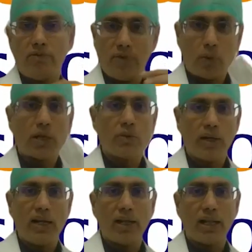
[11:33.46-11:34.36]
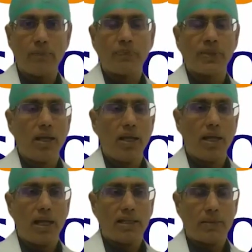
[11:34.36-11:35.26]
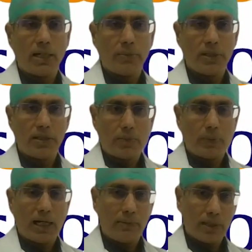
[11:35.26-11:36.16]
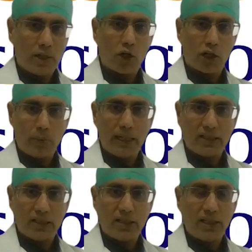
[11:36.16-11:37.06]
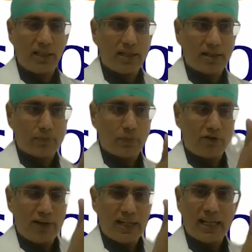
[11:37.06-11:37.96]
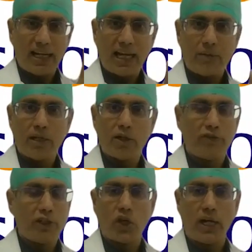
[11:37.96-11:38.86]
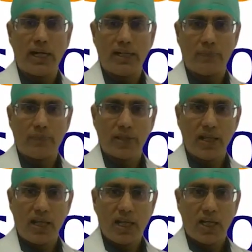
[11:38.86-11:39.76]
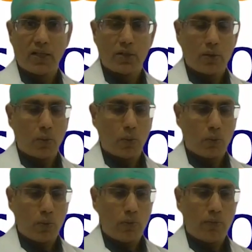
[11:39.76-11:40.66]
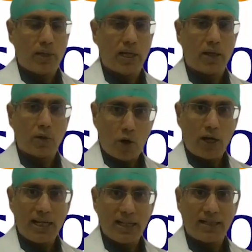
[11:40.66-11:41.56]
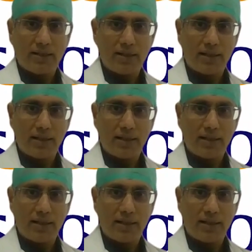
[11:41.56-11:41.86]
will work very well. And sometimes in orthopedic surgery, there is perfect alignment of a joint. So a robotic